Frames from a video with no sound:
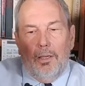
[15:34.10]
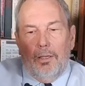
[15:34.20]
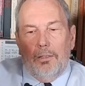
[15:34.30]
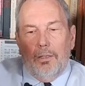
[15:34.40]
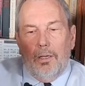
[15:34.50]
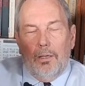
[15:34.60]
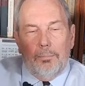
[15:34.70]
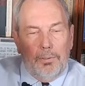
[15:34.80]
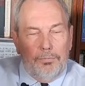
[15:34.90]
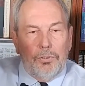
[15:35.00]
and
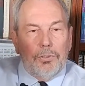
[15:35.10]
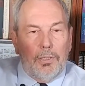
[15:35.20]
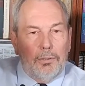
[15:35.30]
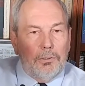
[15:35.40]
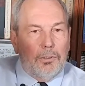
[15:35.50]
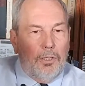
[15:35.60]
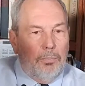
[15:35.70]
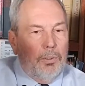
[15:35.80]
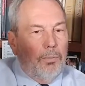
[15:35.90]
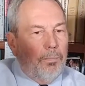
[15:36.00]
I believe she's on the
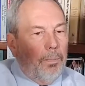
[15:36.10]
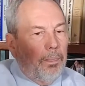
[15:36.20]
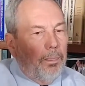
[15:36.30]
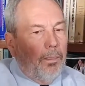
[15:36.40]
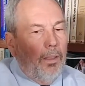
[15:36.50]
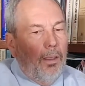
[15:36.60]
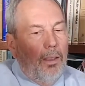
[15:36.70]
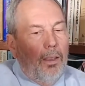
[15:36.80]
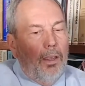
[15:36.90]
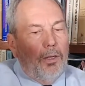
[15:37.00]
cytomel.
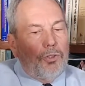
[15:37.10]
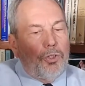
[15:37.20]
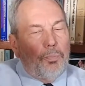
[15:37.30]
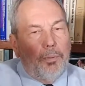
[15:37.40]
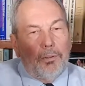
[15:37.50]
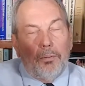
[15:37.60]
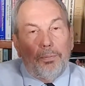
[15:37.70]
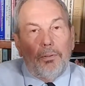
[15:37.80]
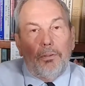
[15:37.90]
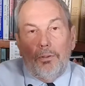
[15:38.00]
And she's been
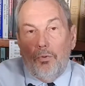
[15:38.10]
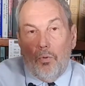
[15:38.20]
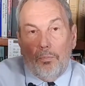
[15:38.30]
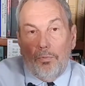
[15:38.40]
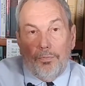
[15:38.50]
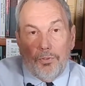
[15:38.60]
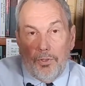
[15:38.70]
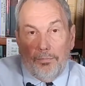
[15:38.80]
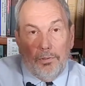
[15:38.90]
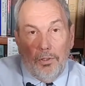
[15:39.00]
completely normal for
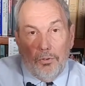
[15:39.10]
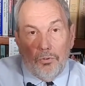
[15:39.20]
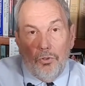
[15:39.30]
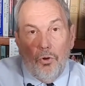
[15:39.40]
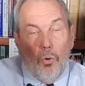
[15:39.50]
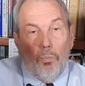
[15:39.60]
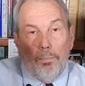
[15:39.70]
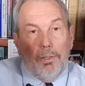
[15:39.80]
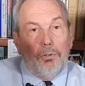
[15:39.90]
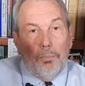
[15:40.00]
7 years. No
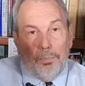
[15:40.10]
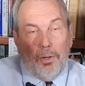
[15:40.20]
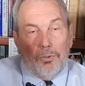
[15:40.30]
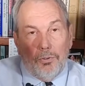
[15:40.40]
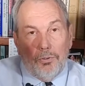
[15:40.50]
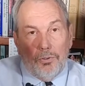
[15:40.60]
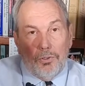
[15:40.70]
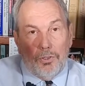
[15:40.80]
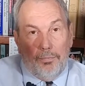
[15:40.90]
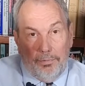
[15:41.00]
big depressions
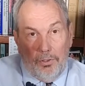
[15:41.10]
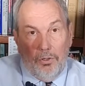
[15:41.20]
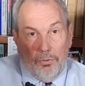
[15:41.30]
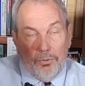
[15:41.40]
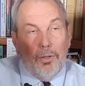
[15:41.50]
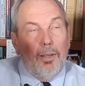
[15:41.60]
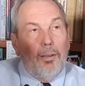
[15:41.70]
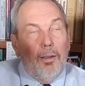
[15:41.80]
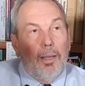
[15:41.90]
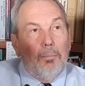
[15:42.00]
in 7 years.
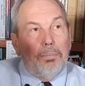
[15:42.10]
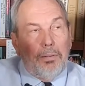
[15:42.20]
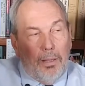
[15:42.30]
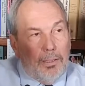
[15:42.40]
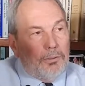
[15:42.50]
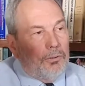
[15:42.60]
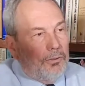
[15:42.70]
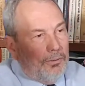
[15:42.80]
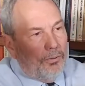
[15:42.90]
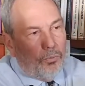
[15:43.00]

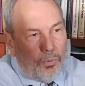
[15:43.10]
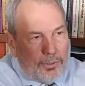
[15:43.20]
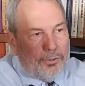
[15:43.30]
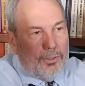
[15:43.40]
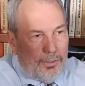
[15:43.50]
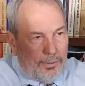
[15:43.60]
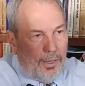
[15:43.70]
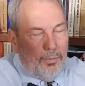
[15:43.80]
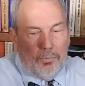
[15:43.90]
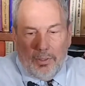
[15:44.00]
Plus, the rest of the
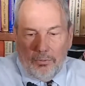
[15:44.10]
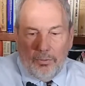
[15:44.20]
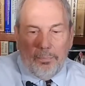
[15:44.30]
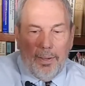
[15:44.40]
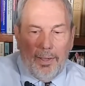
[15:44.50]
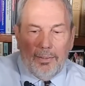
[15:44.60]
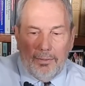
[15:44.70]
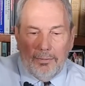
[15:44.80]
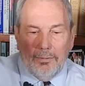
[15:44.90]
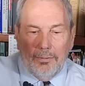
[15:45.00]
time, when I look
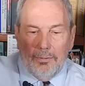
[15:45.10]
back